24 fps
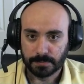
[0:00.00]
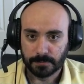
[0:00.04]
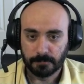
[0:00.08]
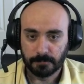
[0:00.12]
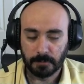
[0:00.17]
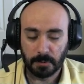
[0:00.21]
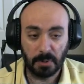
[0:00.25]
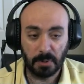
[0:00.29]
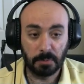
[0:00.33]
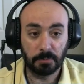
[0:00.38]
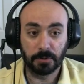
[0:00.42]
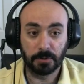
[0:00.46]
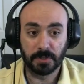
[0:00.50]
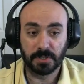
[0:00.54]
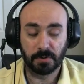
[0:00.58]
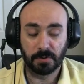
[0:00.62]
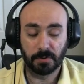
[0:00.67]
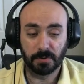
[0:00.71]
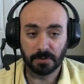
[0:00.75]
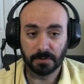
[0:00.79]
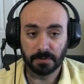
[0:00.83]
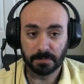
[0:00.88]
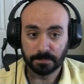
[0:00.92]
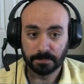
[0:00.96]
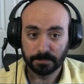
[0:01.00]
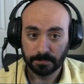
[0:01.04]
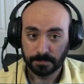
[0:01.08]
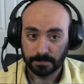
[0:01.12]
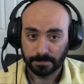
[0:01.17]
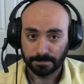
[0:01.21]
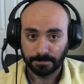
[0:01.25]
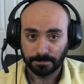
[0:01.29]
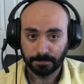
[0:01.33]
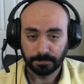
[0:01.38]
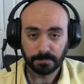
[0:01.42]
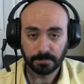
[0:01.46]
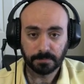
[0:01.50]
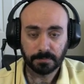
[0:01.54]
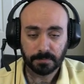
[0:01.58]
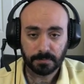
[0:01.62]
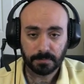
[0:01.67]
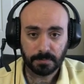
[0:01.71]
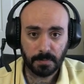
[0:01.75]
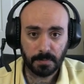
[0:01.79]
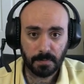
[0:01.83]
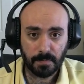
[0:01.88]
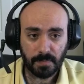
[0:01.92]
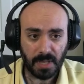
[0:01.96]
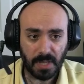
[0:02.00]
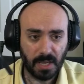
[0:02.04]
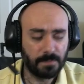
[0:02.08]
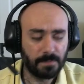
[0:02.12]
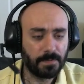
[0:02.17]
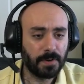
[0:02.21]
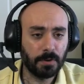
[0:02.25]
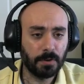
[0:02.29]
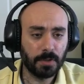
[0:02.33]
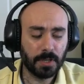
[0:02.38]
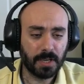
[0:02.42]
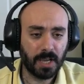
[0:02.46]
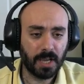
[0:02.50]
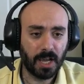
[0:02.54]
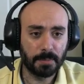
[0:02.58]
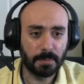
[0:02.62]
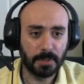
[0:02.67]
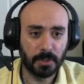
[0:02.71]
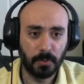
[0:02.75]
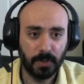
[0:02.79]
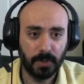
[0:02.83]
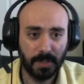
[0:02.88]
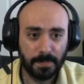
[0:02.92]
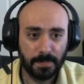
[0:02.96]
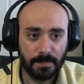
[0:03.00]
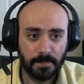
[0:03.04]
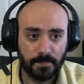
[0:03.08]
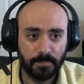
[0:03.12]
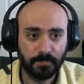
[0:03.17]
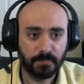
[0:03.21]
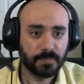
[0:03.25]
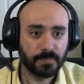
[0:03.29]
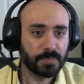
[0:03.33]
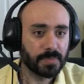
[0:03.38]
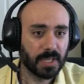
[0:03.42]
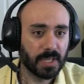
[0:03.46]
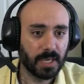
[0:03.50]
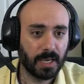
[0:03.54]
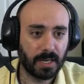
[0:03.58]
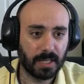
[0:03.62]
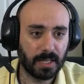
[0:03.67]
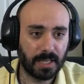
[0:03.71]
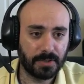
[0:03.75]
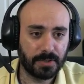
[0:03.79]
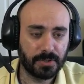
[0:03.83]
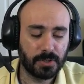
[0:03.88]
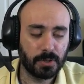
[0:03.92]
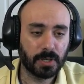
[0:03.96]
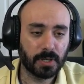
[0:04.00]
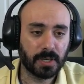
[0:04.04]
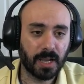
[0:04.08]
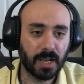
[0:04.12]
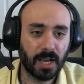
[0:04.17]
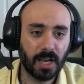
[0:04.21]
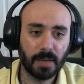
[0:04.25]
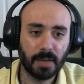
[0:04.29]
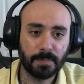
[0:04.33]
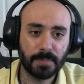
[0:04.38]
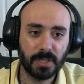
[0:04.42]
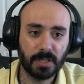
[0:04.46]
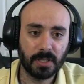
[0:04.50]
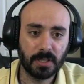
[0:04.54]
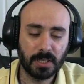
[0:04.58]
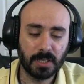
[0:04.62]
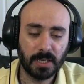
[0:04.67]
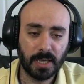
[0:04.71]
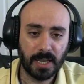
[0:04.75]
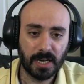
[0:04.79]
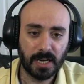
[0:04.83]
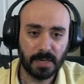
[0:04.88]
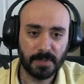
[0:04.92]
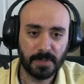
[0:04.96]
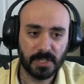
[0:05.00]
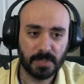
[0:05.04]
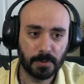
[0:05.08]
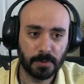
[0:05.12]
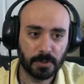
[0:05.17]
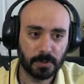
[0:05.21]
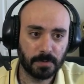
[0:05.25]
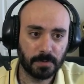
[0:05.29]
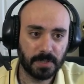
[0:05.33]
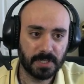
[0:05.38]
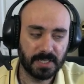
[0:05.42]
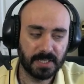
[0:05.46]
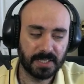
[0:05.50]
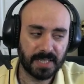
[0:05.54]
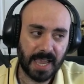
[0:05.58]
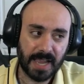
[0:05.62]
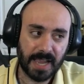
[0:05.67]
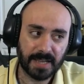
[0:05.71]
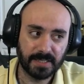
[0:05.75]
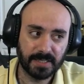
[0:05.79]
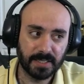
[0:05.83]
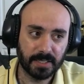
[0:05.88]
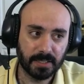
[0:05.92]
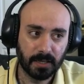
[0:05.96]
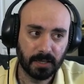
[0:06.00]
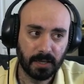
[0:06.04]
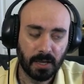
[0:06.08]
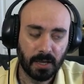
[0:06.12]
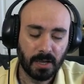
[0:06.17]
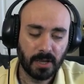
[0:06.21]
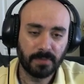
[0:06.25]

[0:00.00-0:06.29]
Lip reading: Remembrance Order. A fairly common one. It allows you to copy the enemy's most recent tactic.